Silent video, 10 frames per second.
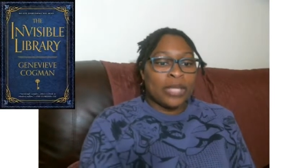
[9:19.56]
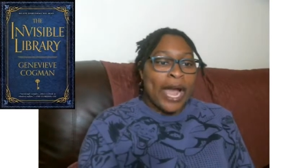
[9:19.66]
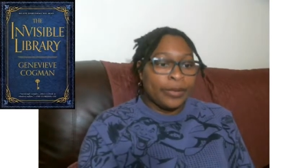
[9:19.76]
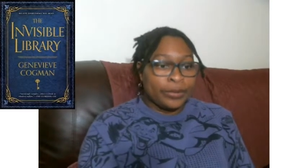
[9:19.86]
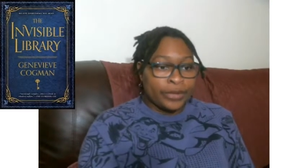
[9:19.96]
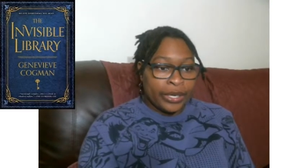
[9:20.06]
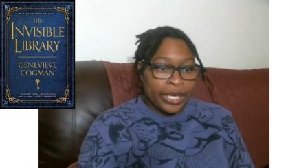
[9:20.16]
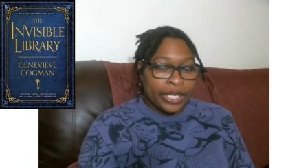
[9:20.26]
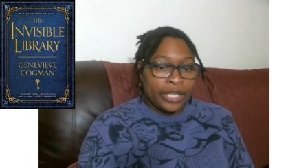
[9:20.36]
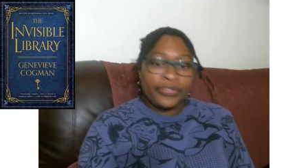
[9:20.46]

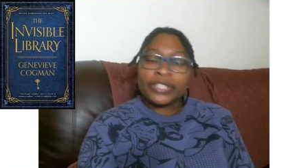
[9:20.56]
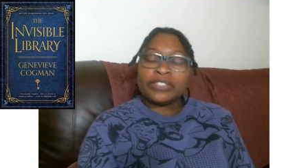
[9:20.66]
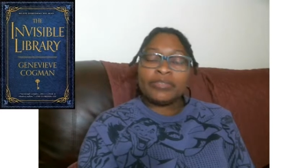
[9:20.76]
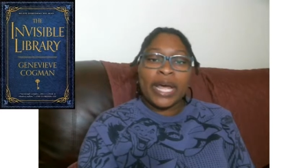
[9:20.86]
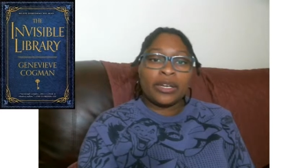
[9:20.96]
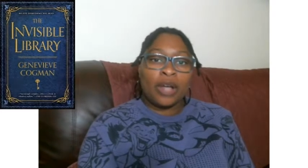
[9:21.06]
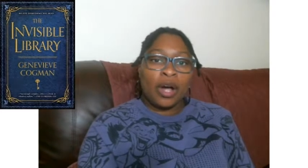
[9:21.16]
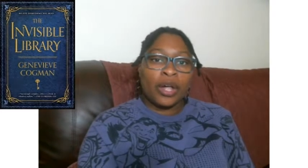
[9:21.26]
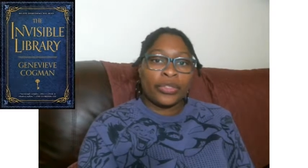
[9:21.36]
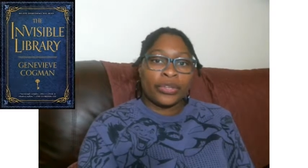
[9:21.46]
Library. Good friend of mine,
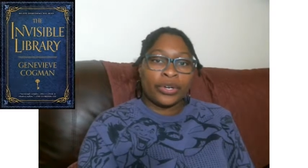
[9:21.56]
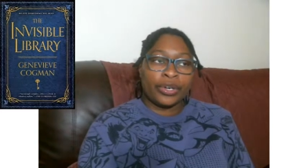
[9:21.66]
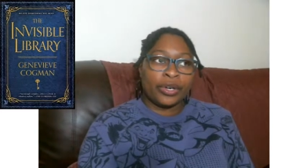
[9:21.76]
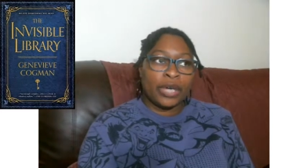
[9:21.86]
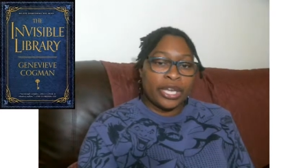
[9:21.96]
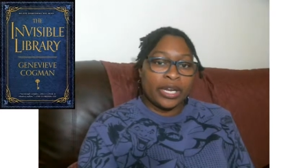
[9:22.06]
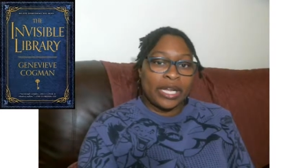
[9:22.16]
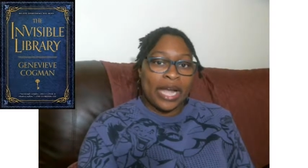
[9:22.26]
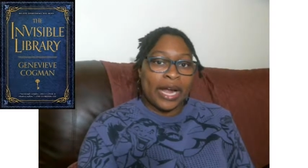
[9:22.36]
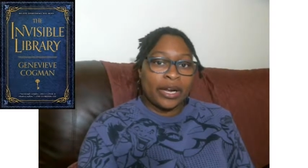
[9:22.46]
author
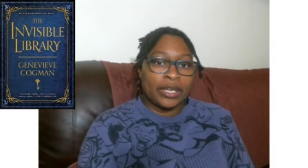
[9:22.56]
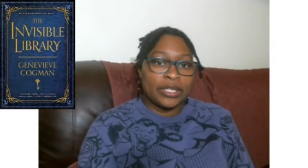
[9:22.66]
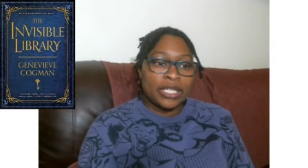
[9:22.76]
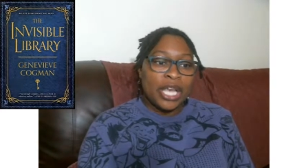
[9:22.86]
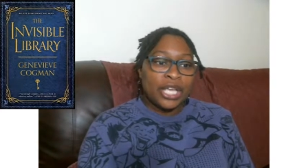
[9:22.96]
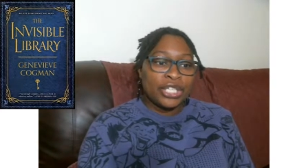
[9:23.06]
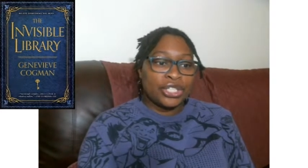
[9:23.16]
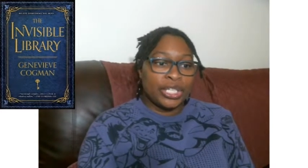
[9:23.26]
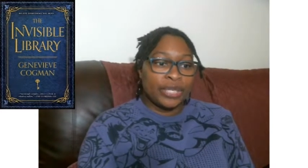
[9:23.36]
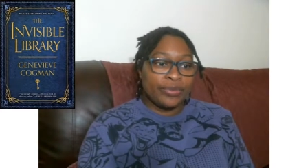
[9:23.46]
Charity Ayers,
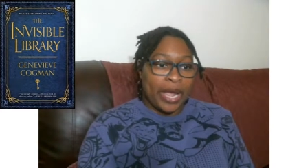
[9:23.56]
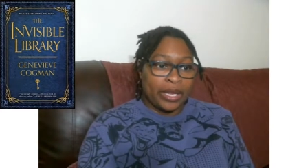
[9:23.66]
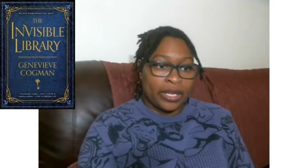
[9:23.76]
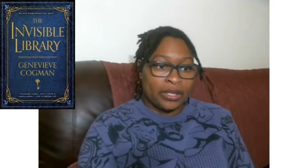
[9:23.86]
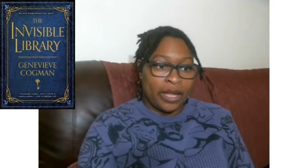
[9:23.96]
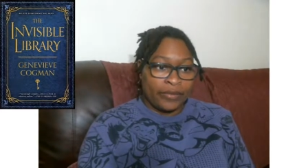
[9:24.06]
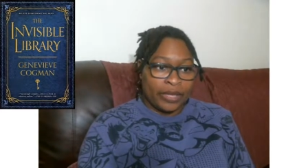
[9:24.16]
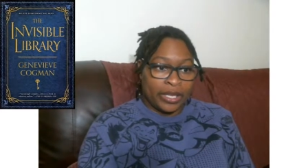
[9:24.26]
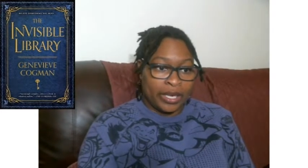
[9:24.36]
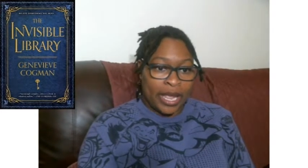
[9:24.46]
she read it, loved
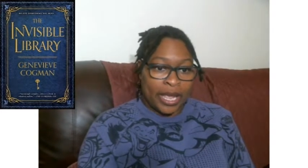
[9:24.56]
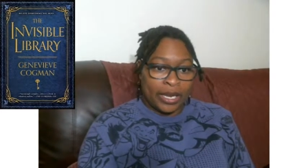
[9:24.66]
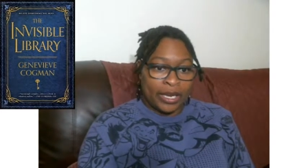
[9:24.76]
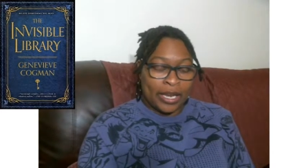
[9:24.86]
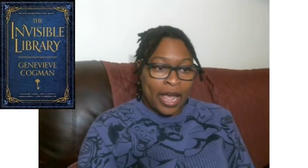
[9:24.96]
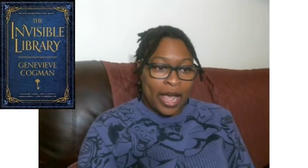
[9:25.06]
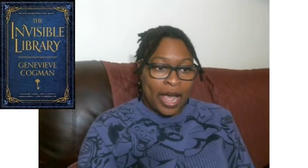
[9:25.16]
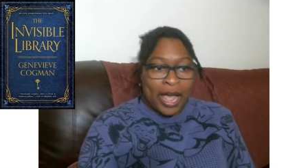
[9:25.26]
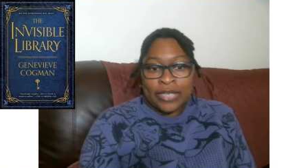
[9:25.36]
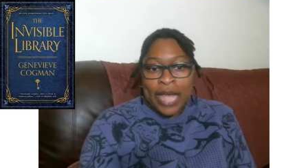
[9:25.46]
it, and
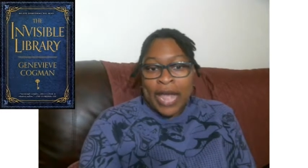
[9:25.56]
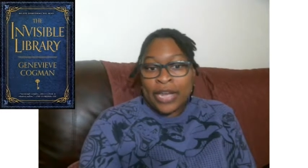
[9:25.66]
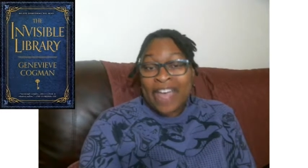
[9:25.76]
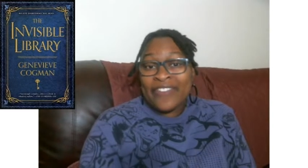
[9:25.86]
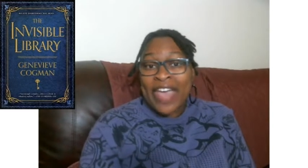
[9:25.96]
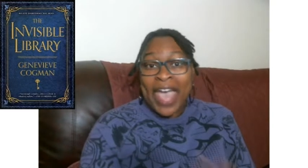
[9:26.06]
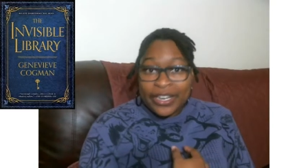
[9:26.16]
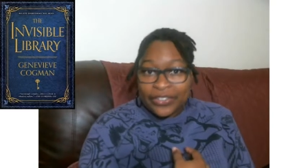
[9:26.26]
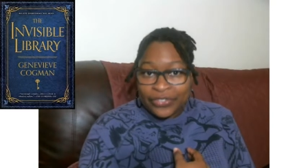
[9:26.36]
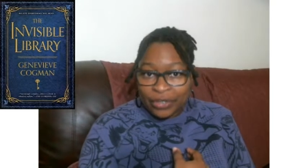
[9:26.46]
I, I, I've
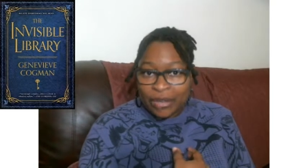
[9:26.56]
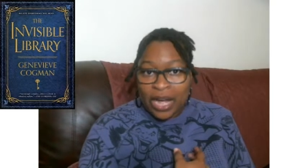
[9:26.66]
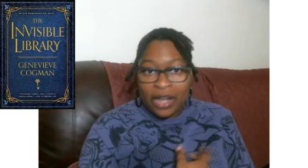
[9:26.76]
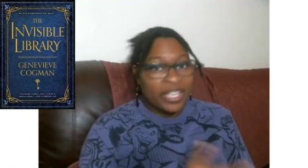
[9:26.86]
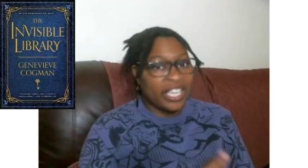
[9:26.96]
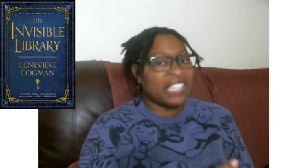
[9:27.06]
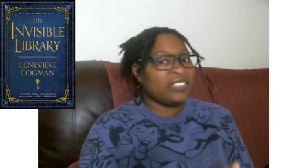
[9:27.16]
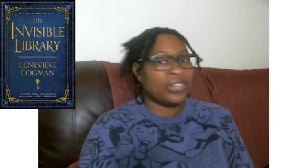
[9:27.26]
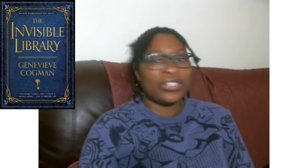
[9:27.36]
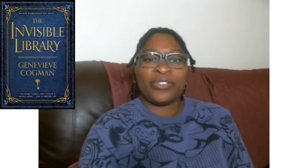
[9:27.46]
had it for a while. Again,
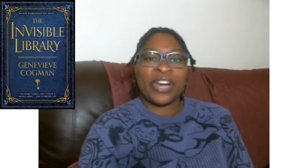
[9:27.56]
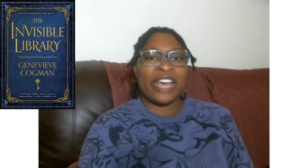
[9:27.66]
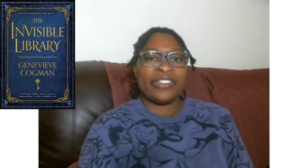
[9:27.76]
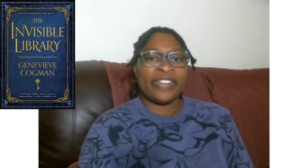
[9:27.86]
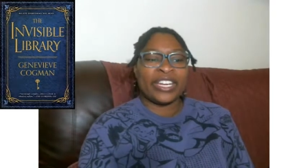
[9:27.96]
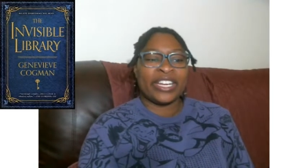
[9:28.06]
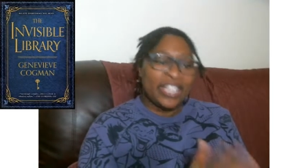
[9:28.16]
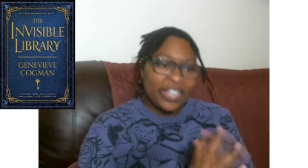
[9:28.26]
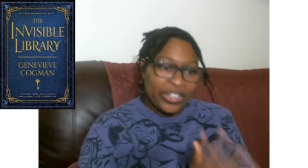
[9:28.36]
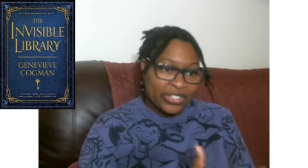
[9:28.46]
don't know why I haven't read it,
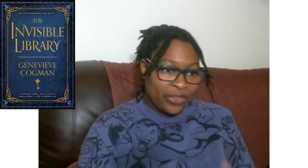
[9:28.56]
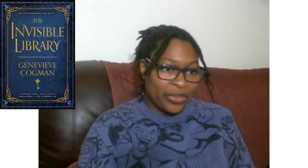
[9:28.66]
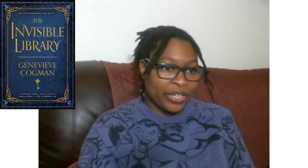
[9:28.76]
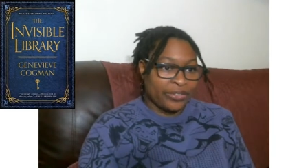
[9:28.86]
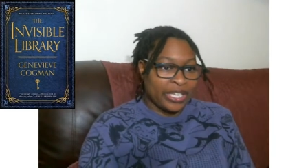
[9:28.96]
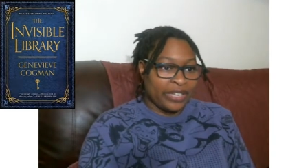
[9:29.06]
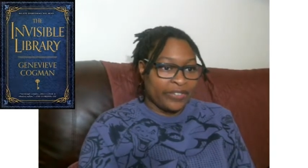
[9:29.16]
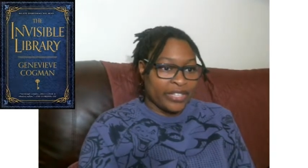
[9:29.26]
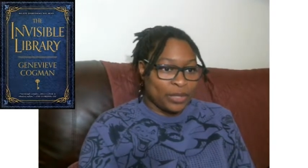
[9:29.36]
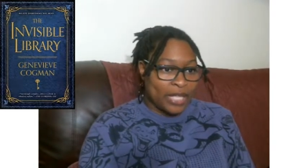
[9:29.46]
so I want to read The
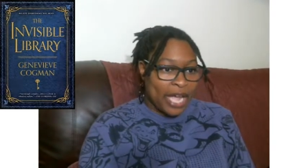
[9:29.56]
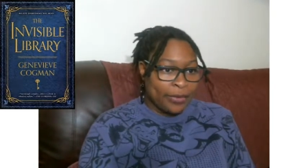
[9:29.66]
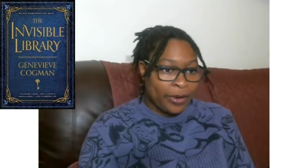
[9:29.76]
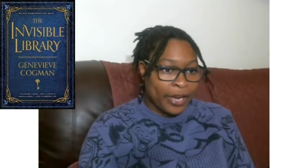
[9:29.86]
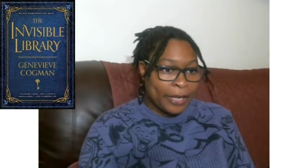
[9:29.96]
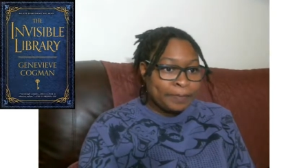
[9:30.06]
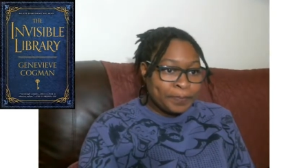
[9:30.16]
Invisible Library.